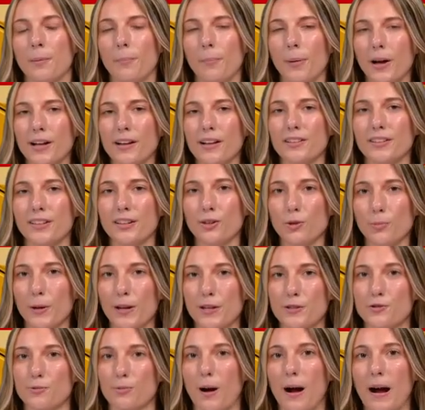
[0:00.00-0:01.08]
but a little
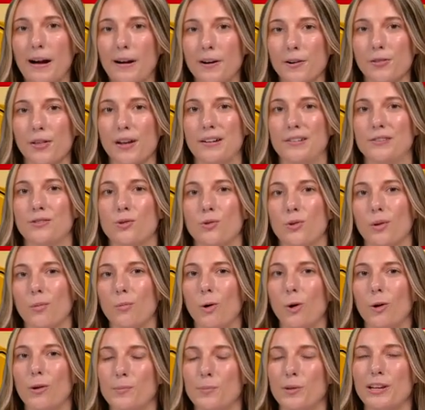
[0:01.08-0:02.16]
bit drier than
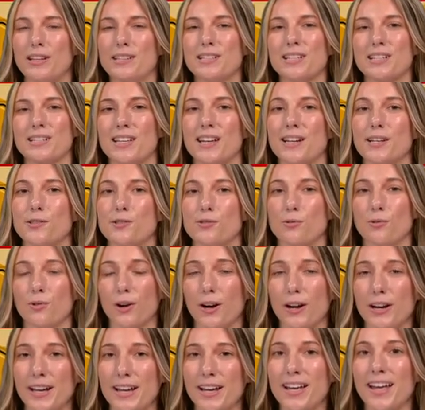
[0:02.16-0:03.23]
normal in places like
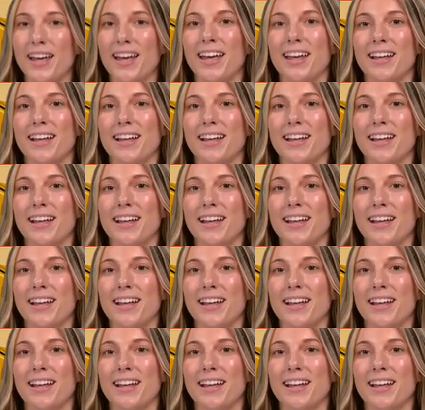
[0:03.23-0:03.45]
Dougherty,